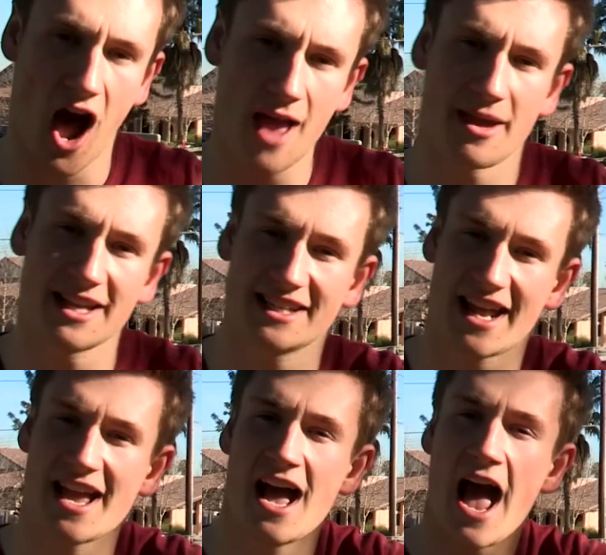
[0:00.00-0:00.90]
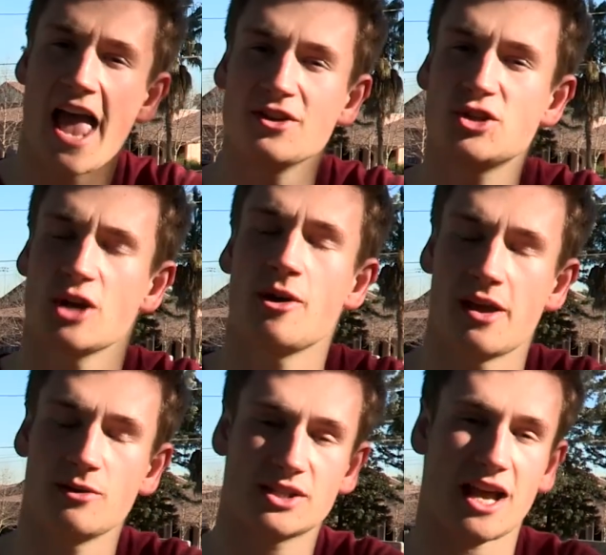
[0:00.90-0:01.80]
I'm here today in Chino
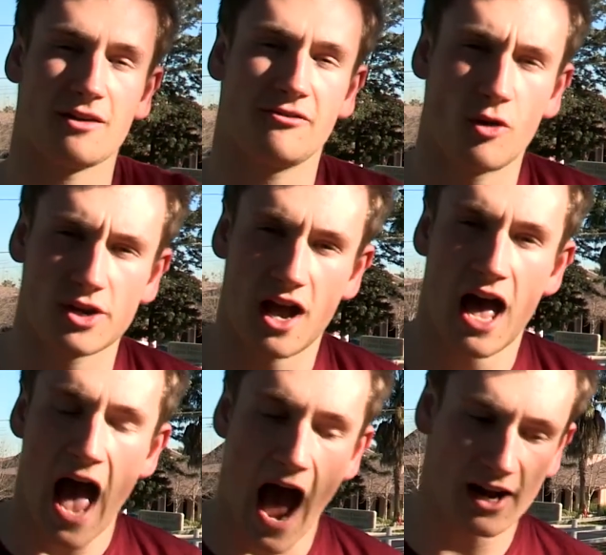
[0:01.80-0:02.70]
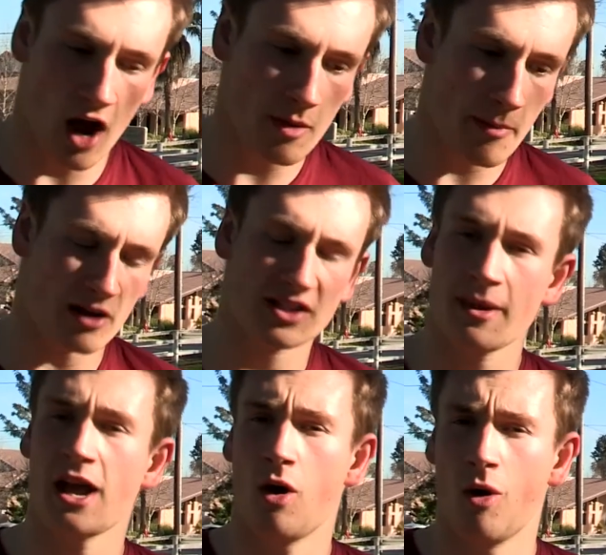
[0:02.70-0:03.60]
Hills, California, and I'm about to
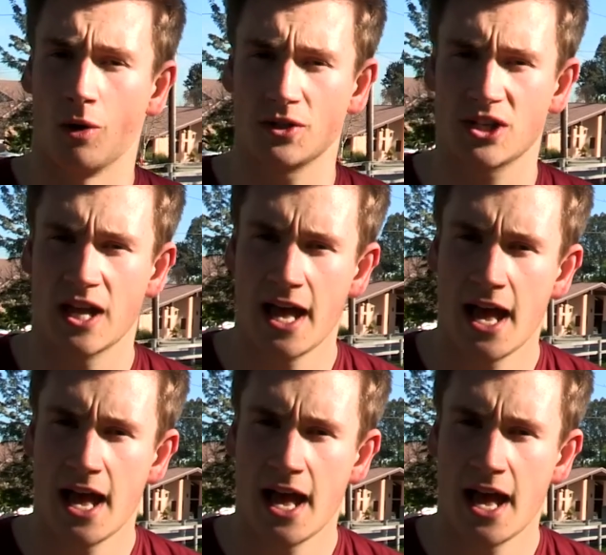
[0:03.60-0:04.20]
meet a horse.